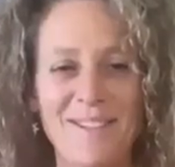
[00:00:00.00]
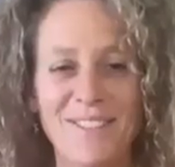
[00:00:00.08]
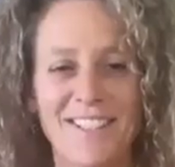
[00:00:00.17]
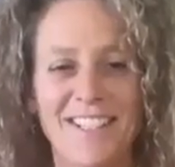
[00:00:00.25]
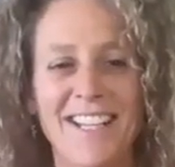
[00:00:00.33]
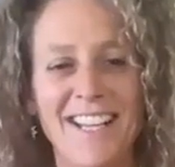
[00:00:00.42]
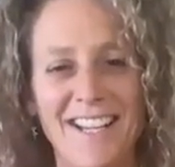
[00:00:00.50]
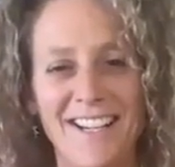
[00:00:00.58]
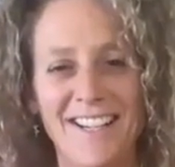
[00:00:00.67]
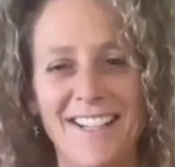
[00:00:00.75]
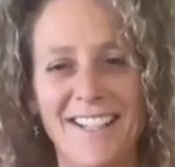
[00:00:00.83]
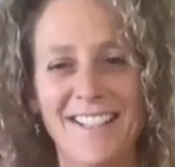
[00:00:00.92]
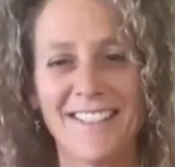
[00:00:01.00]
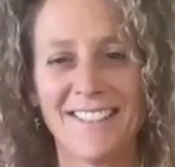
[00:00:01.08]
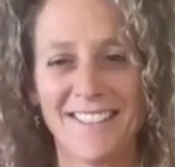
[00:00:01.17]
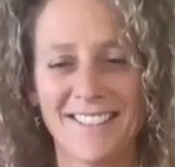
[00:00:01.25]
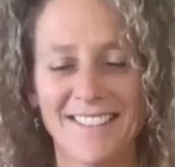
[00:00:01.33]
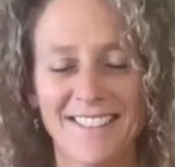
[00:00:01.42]
are here.
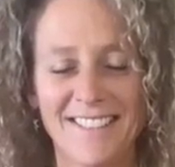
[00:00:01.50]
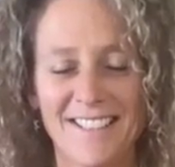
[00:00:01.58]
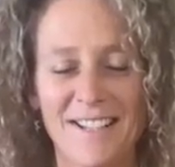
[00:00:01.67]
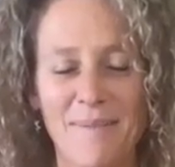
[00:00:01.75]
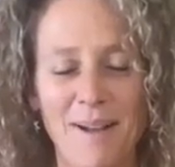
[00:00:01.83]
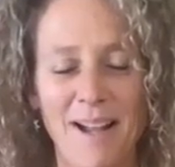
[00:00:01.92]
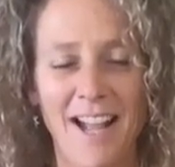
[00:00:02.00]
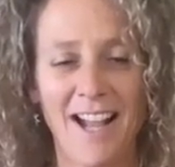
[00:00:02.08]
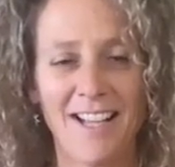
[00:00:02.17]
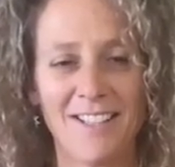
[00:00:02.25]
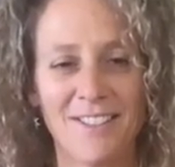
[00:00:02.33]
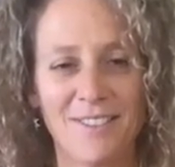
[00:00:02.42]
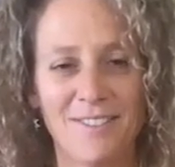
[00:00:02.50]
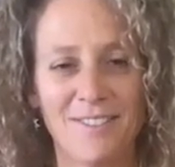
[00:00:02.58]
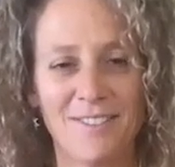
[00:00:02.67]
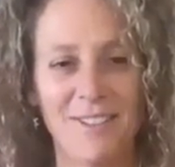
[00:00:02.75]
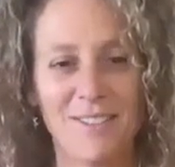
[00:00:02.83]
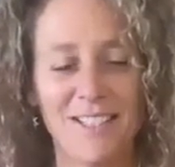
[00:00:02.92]
My eyes are
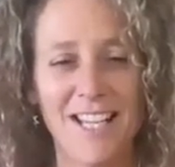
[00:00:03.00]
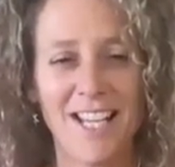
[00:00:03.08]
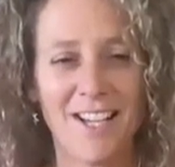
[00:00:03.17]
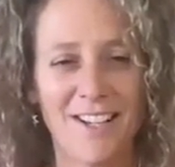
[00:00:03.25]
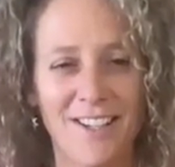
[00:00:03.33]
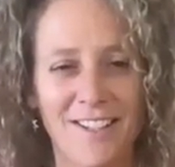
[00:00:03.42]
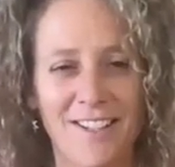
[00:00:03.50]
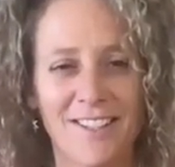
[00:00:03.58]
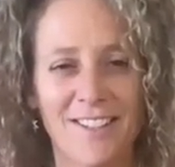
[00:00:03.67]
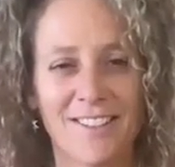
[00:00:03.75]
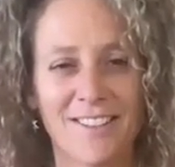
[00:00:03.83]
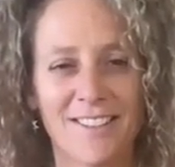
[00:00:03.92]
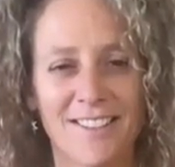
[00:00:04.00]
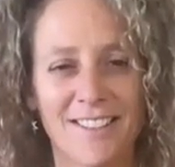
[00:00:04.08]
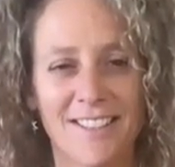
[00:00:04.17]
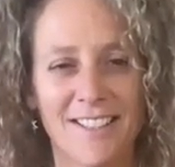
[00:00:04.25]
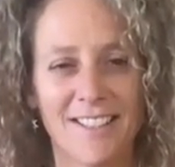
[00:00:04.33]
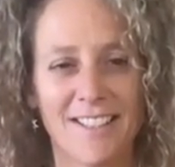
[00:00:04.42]
filling with tears
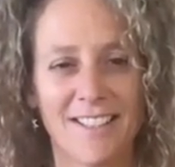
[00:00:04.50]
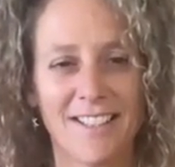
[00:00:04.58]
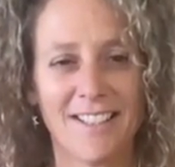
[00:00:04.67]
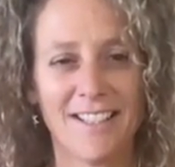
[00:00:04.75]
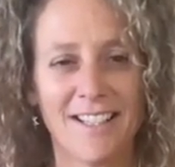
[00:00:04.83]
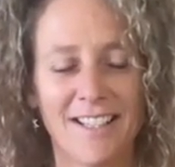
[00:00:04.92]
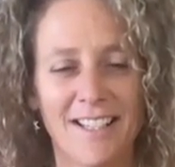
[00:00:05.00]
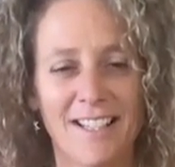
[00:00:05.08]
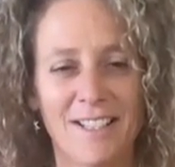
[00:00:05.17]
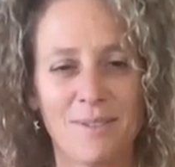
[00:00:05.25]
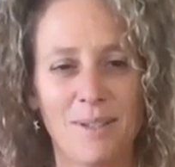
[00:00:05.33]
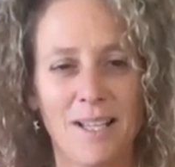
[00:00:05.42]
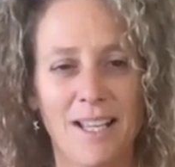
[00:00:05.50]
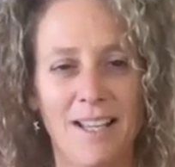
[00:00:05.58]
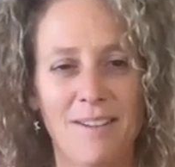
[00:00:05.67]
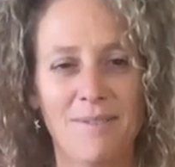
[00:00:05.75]
as we